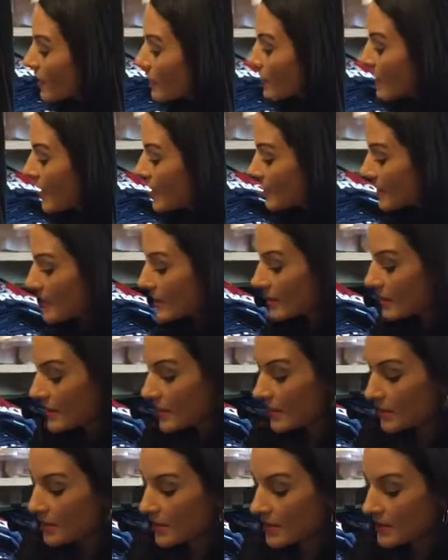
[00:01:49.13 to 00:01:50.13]
Guys like to
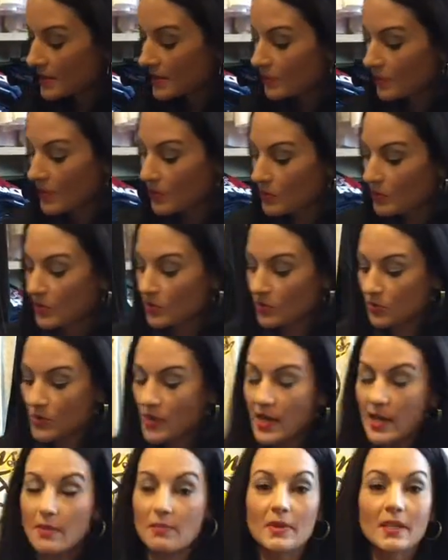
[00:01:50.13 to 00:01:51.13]
keep it simple, which is
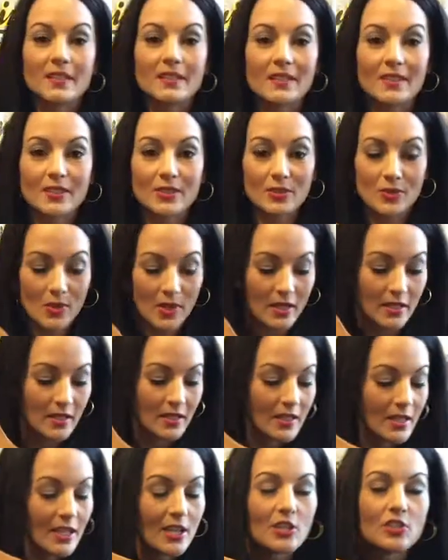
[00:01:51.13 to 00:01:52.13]
why I picked this one.
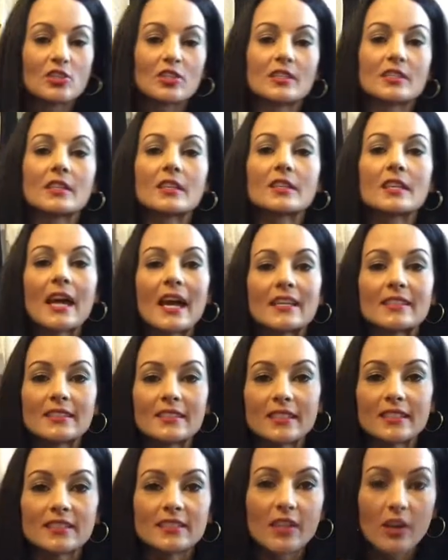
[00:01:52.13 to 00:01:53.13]
Just
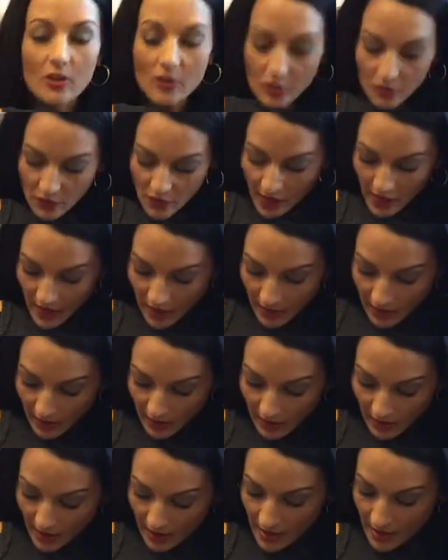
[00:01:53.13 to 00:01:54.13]
classic dark
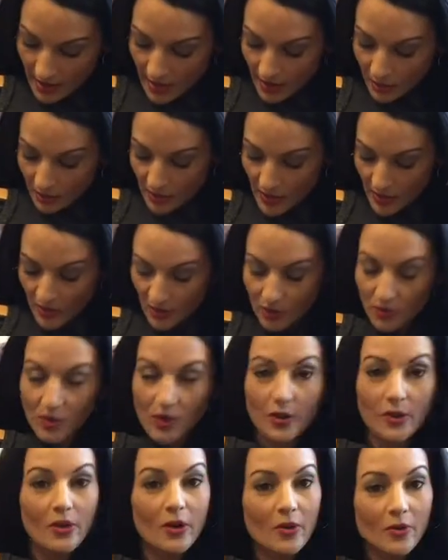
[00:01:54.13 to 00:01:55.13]
gray with your
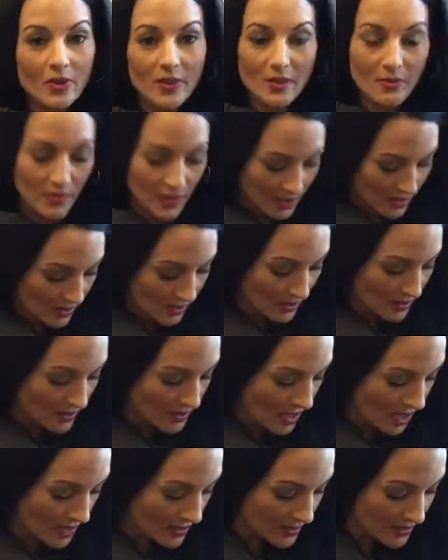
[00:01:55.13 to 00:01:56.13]
logo in the middle,
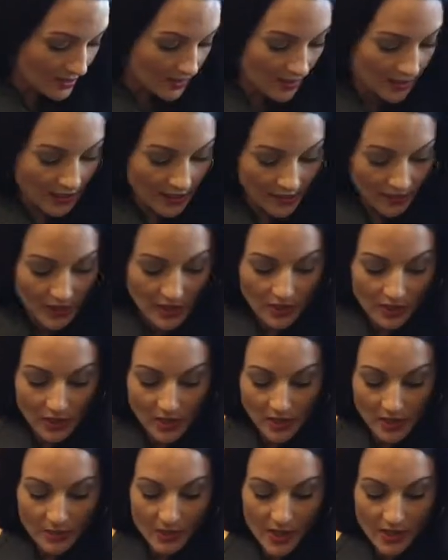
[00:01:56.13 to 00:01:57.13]
long sleeve, and you
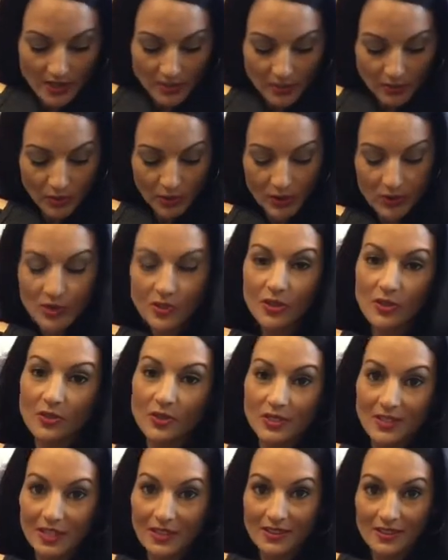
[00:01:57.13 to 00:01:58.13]
got the Boston Bruins
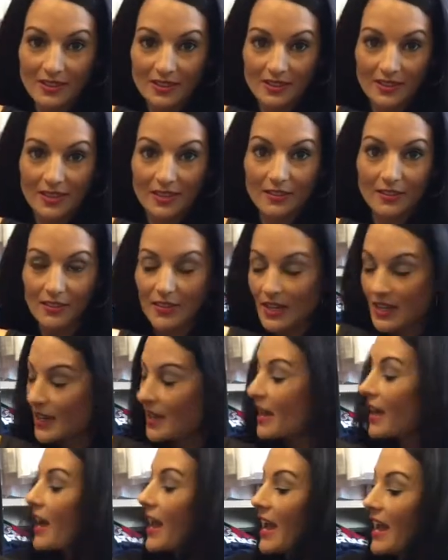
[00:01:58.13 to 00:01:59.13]
going down the sleeve.
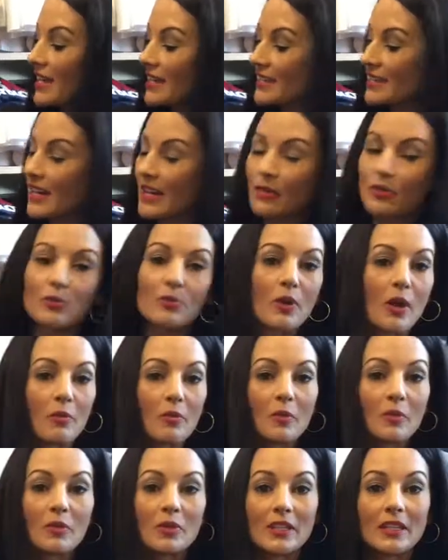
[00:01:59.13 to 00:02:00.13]
Any guy would
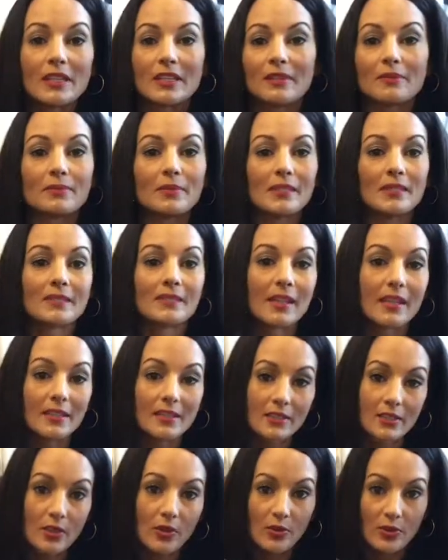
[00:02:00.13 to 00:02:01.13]
probably be
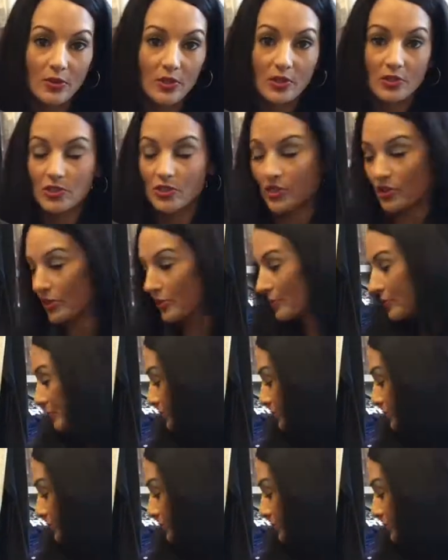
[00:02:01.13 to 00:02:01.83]
psyched to own this shirt.